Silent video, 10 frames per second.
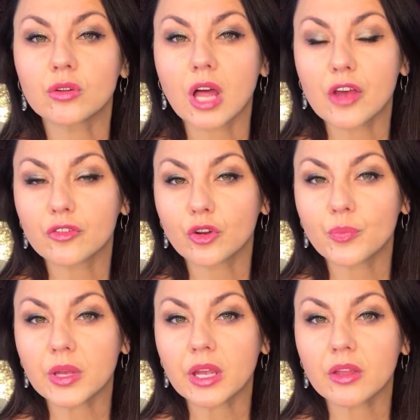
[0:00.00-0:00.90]
your life
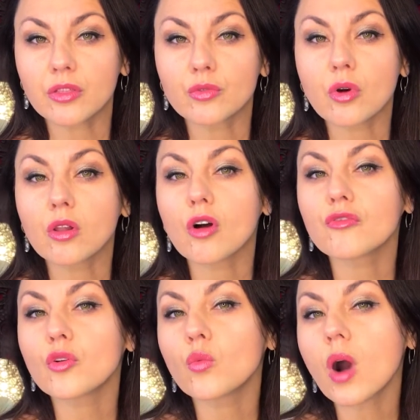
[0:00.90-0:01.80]
could be the role
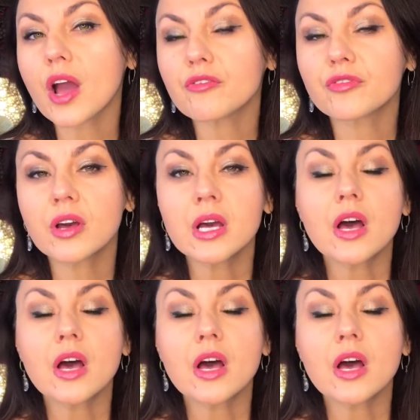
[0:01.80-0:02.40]
of the wife,